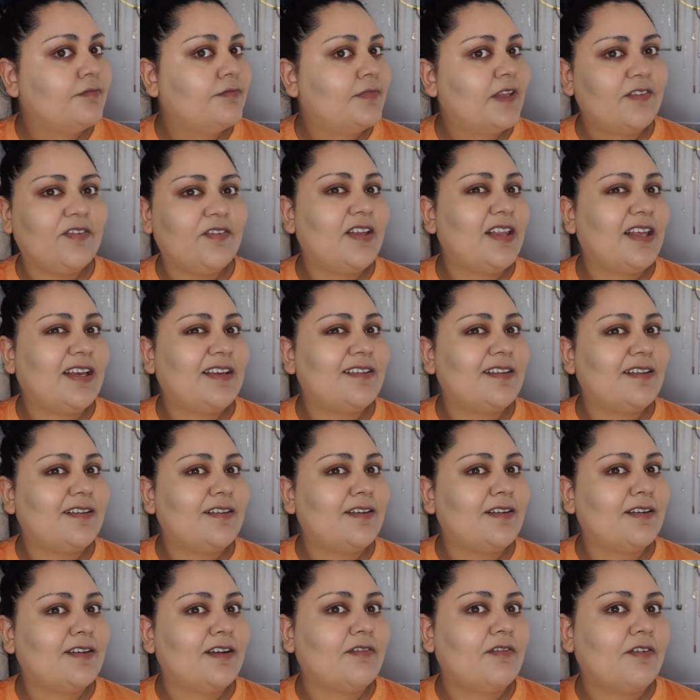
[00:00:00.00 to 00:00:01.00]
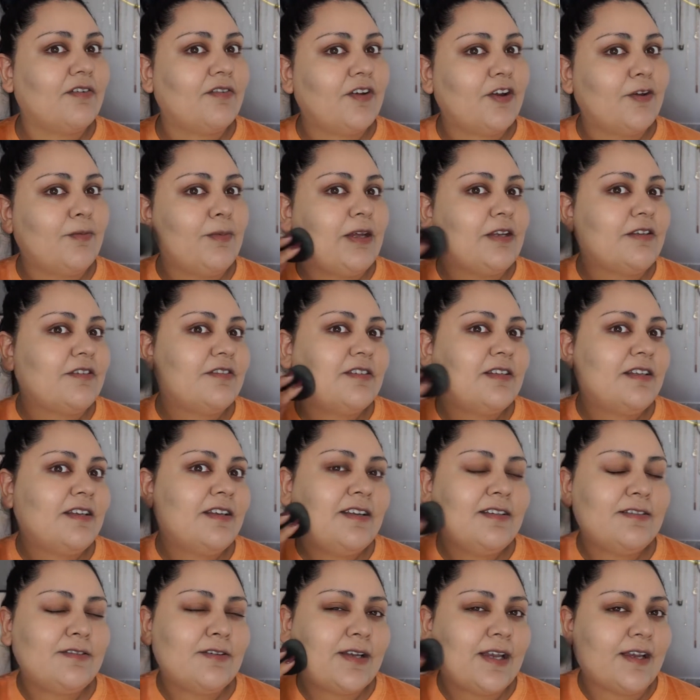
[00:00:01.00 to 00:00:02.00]
I feel like that didn't cover very much.
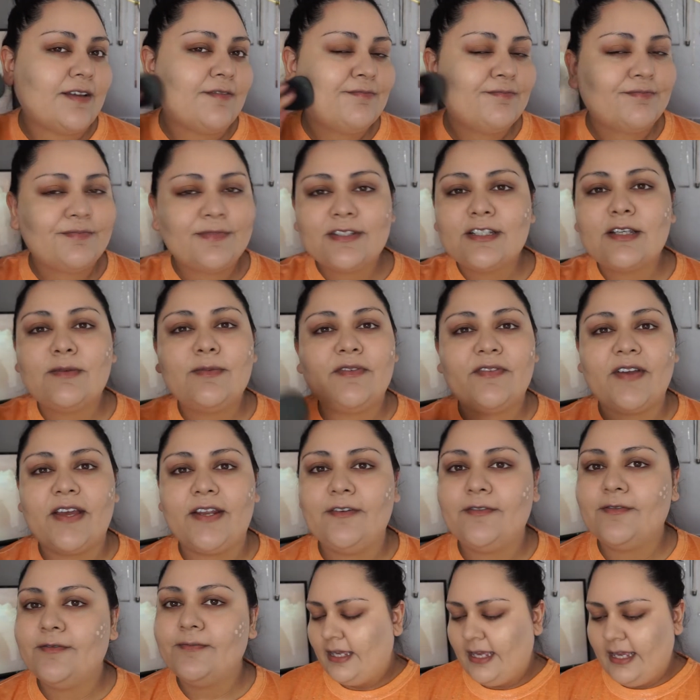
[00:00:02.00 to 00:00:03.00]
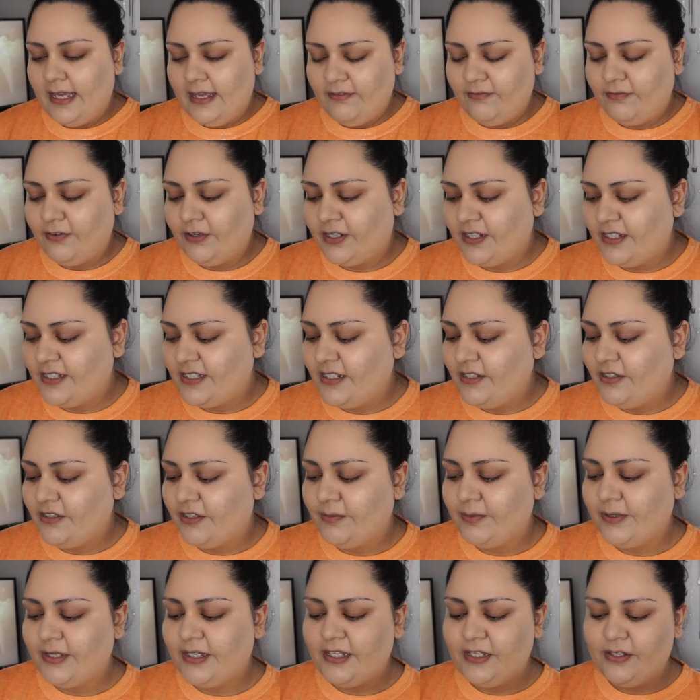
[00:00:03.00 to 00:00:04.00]
It's okay, it's gonna be fine. And for concealer,
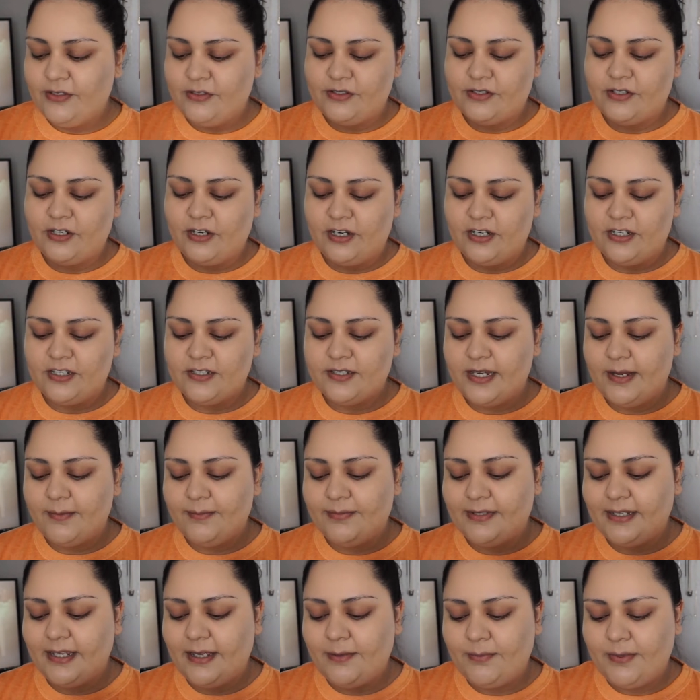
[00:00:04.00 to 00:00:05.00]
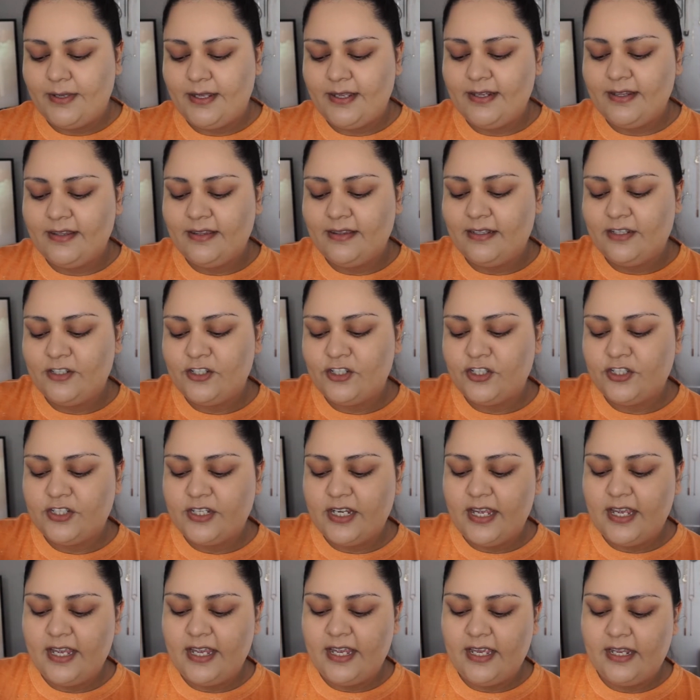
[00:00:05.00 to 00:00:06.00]
I'm gonna use Tarte Shape Tape in the
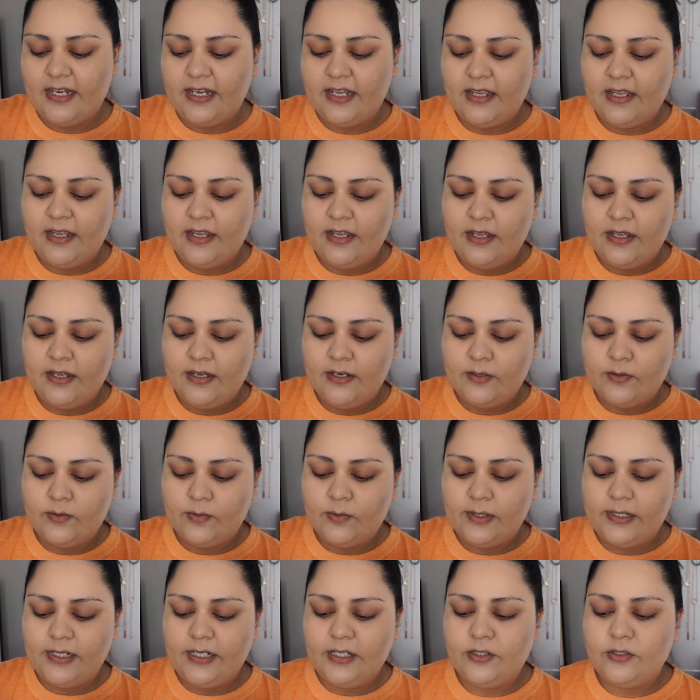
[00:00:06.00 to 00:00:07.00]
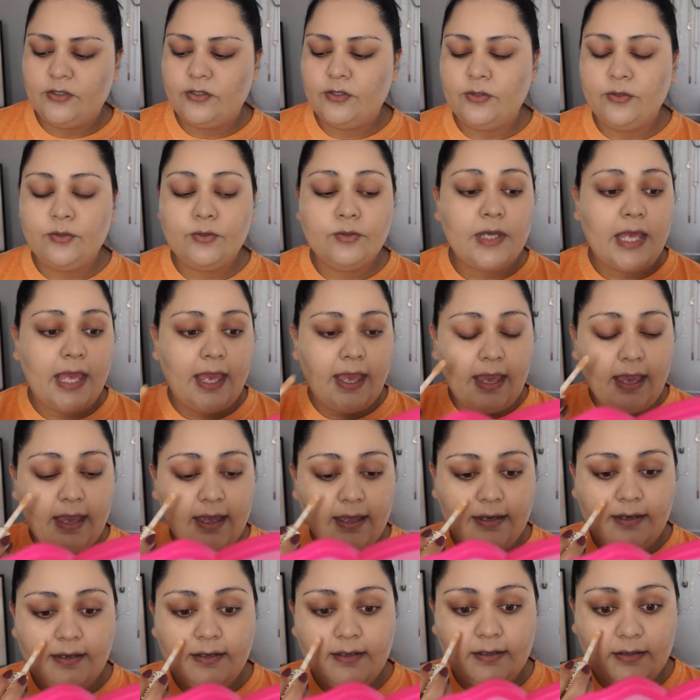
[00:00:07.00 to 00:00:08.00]
shade
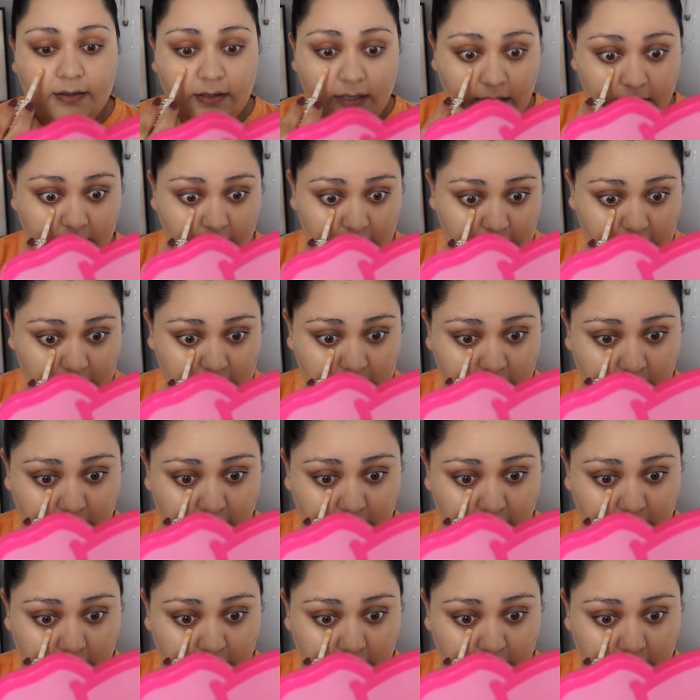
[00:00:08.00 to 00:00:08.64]
22N. That is